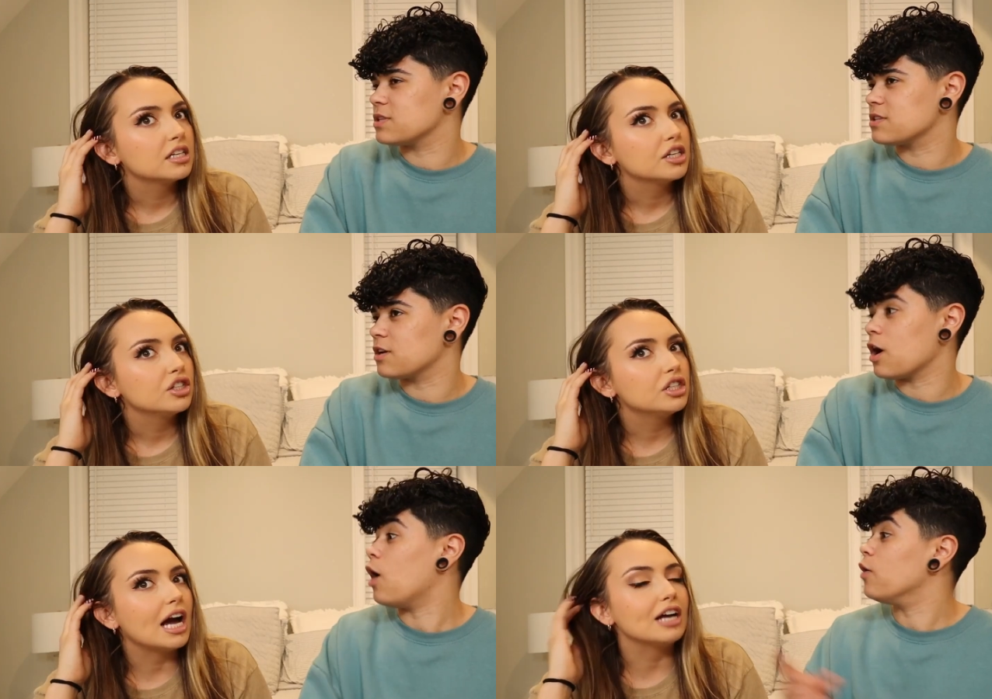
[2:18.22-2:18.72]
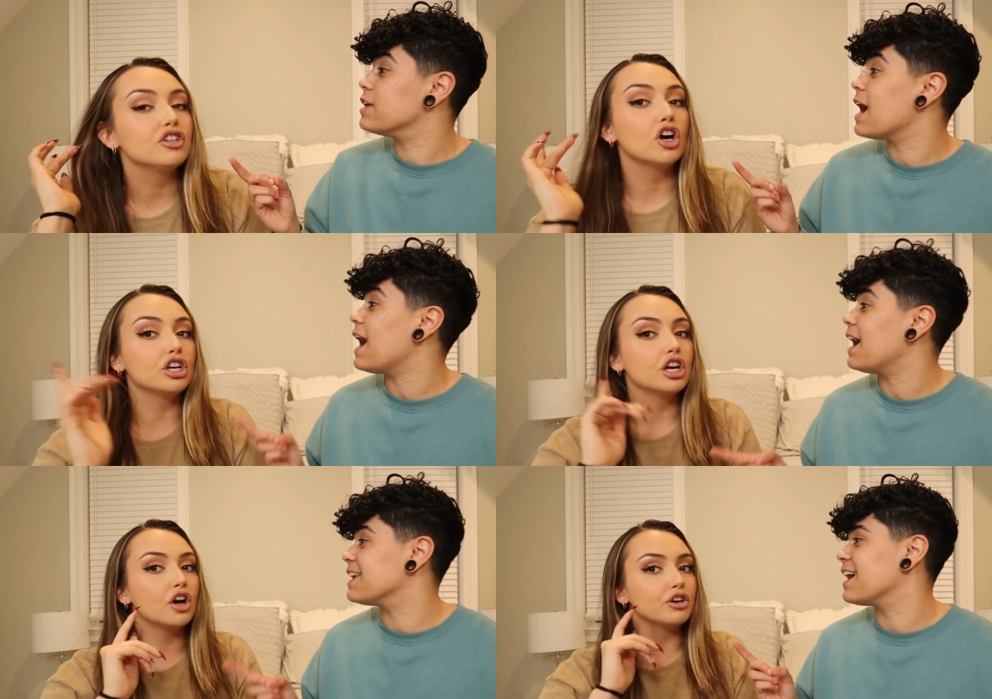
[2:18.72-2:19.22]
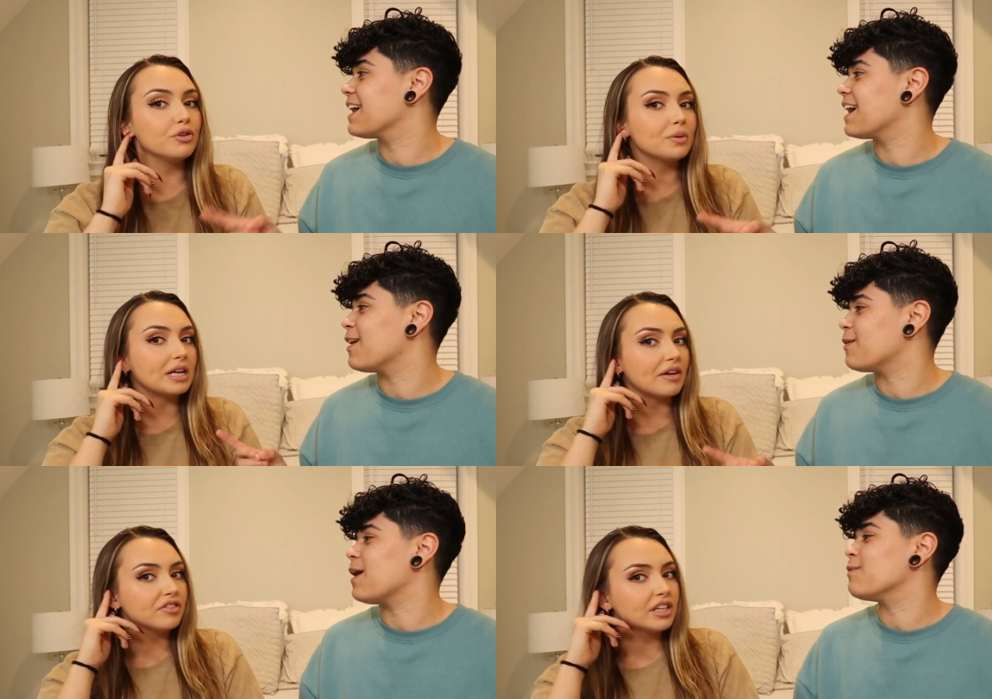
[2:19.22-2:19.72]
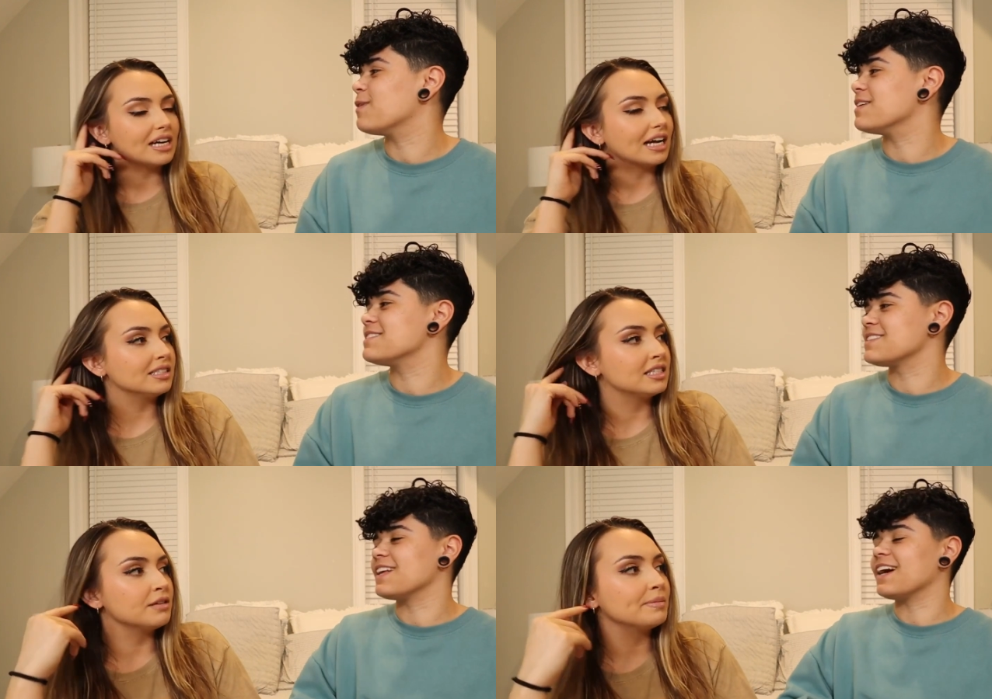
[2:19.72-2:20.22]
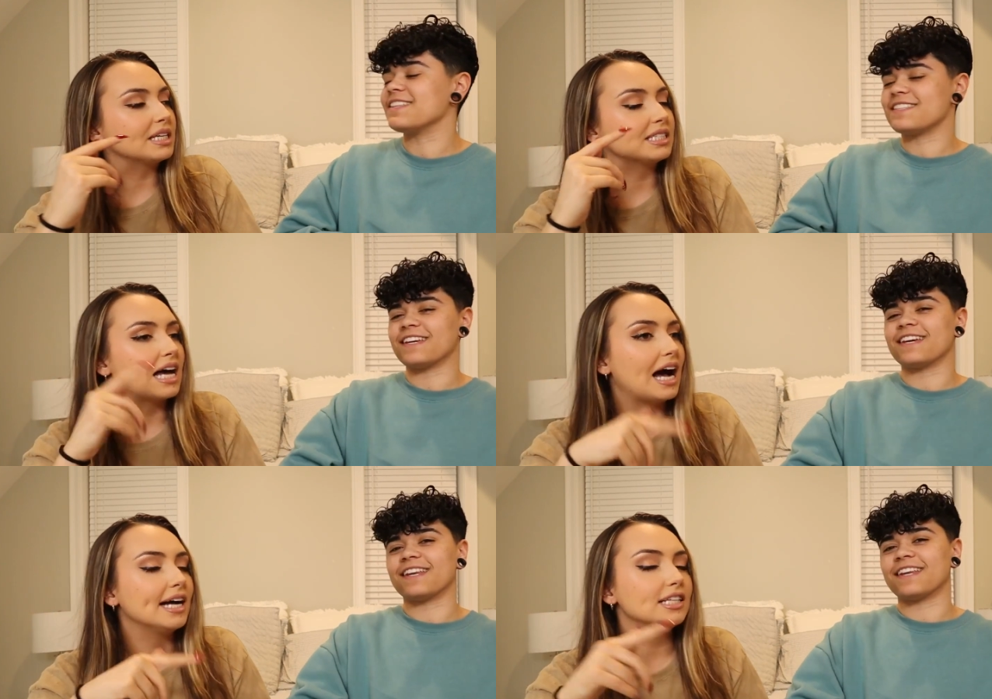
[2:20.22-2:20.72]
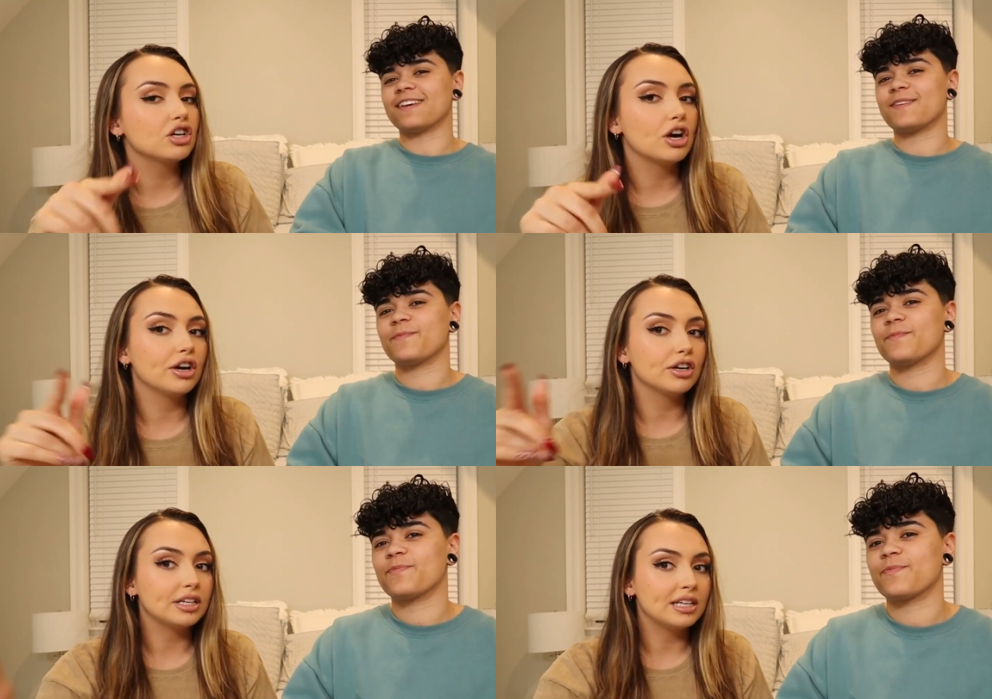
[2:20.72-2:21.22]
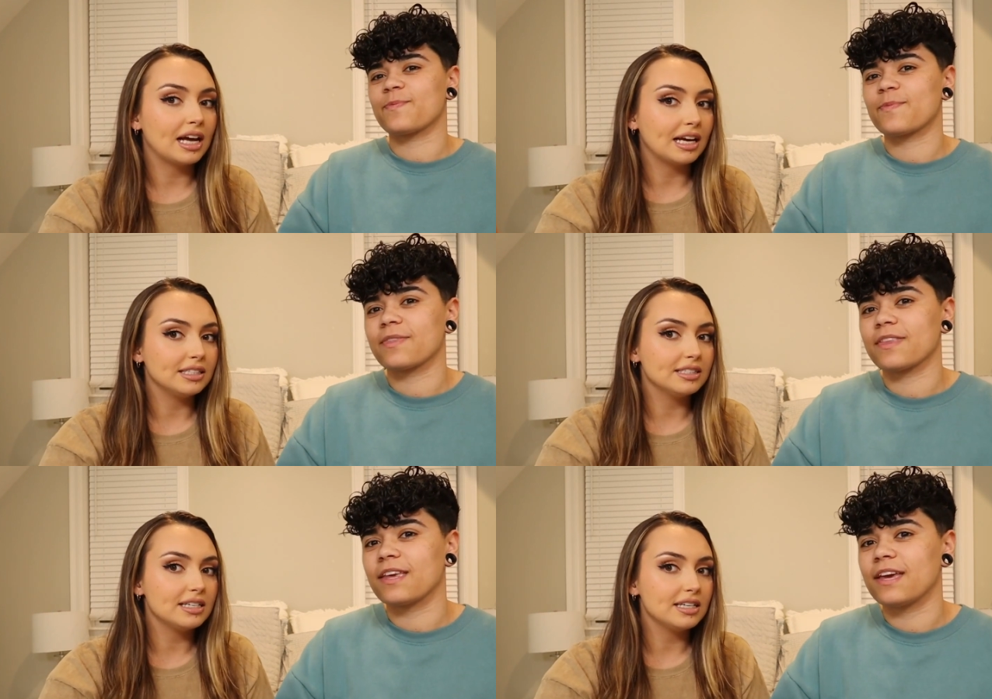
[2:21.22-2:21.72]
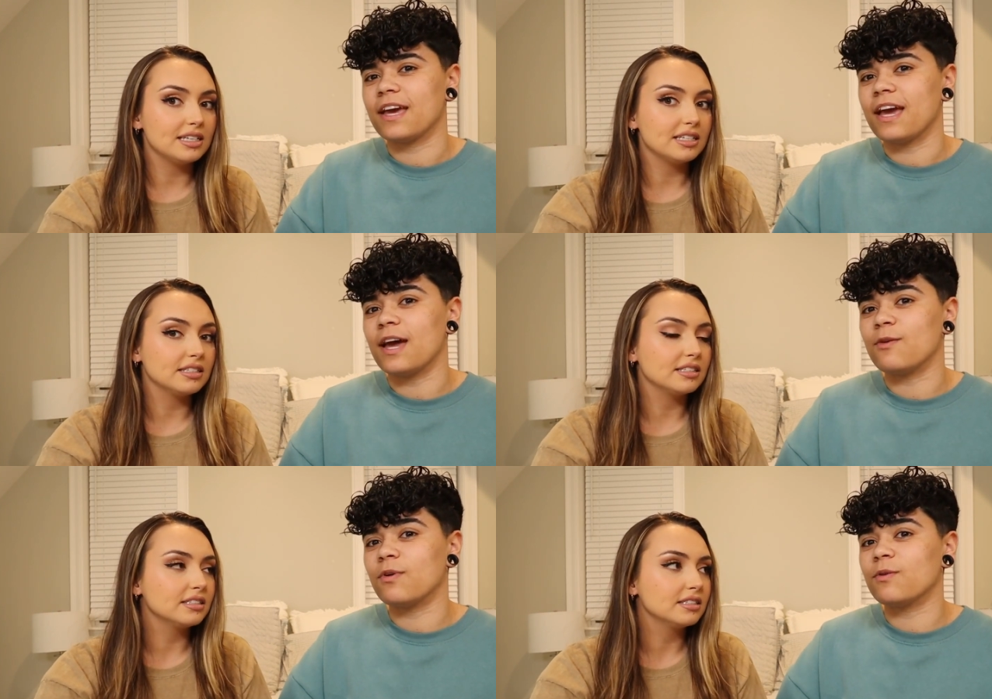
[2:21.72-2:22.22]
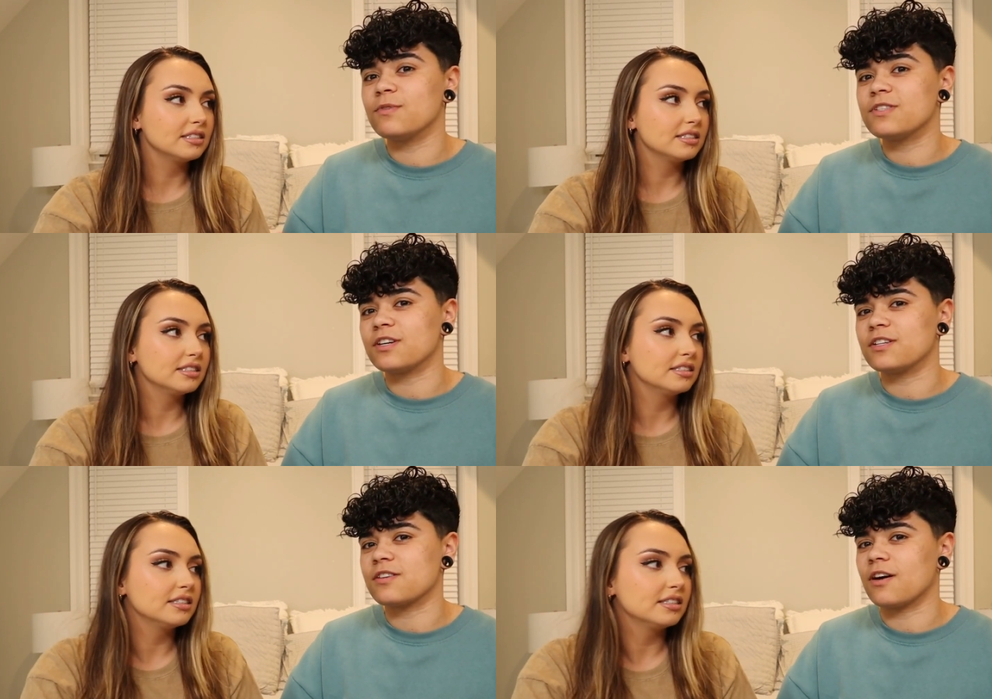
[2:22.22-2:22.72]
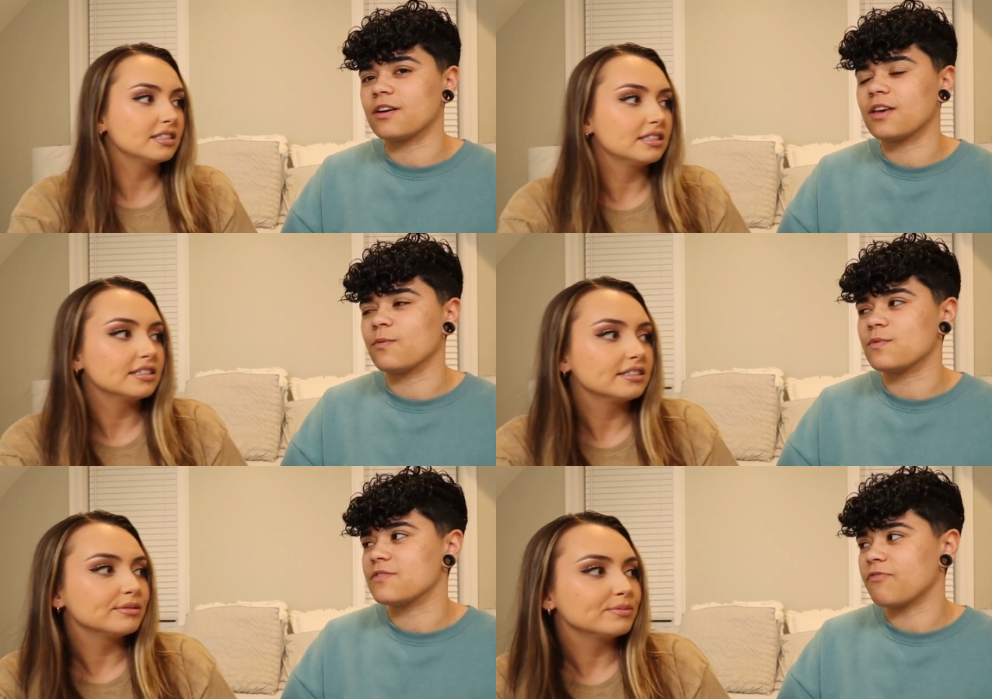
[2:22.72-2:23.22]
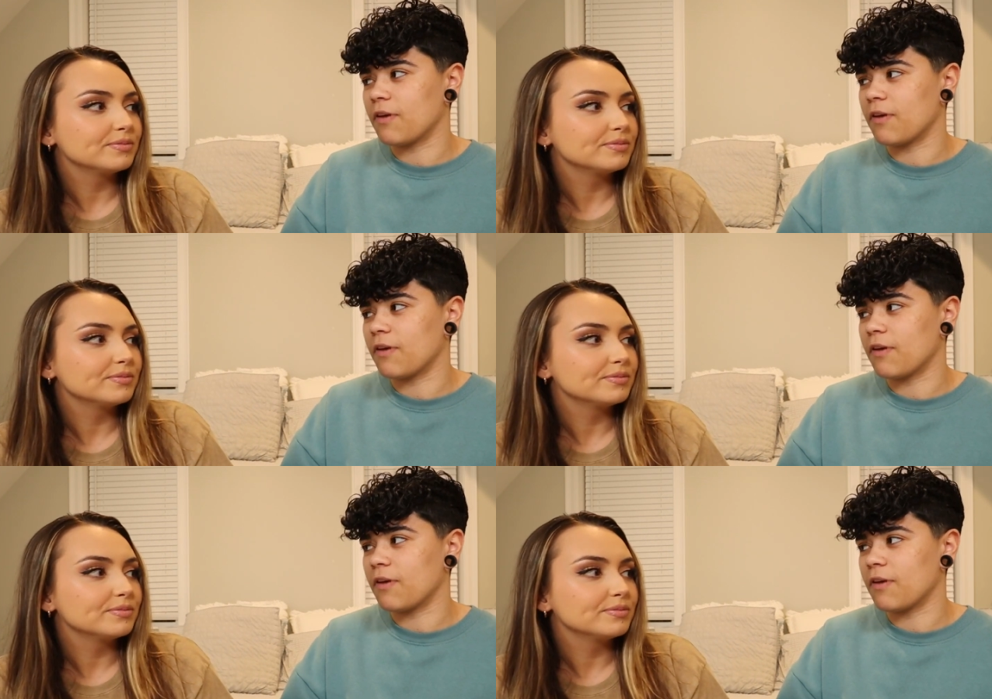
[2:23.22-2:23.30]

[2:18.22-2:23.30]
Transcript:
Speaker 1: we started. Yeah, oh yeah, yeah, yeah, You were definitely 19, 19, because I turned 19. And
Speaker 2: when we started talking was